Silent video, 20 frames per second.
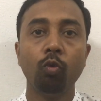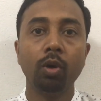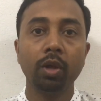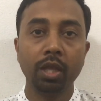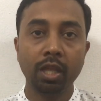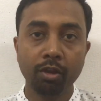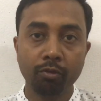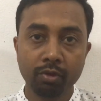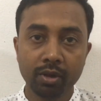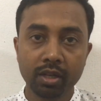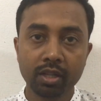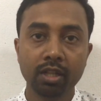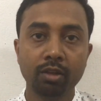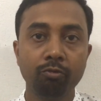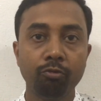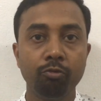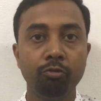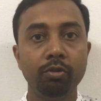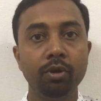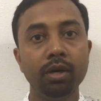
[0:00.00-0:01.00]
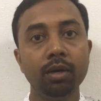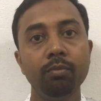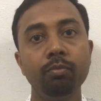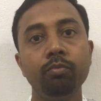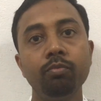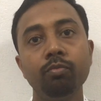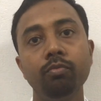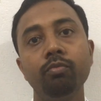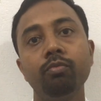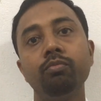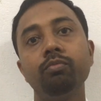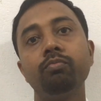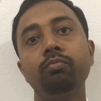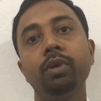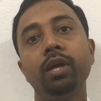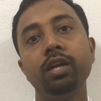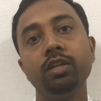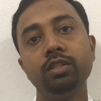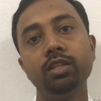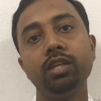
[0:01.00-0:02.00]
even the web
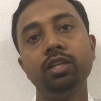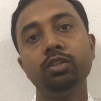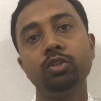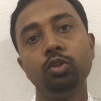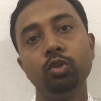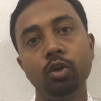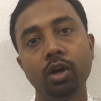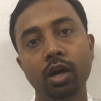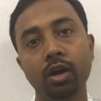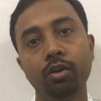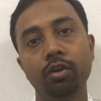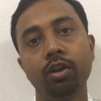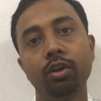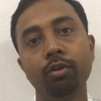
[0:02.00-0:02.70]
pages you have